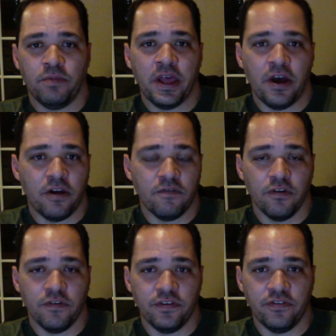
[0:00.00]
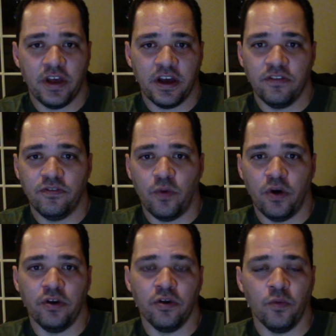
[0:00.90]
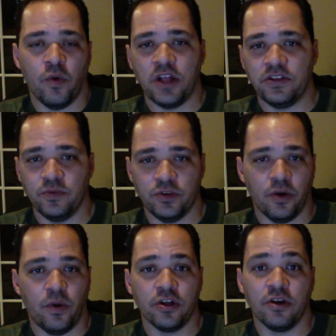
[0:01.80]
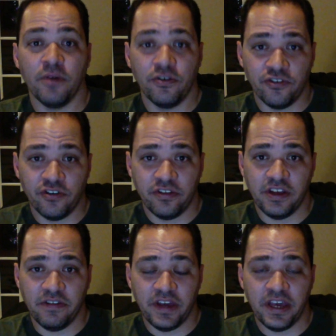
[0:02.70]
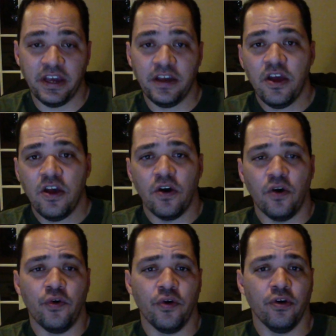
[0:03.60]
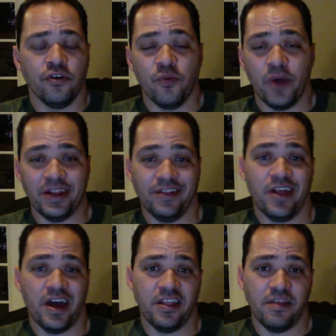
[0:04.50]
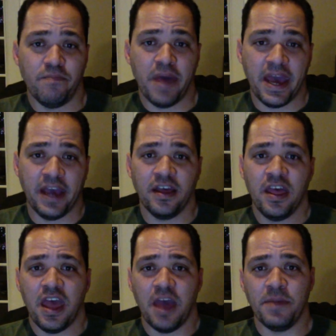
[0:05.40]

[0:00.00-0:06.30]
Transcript: on it for a few seconds while you're watching, while commercials on TV, or you're waiting in line at the bank, and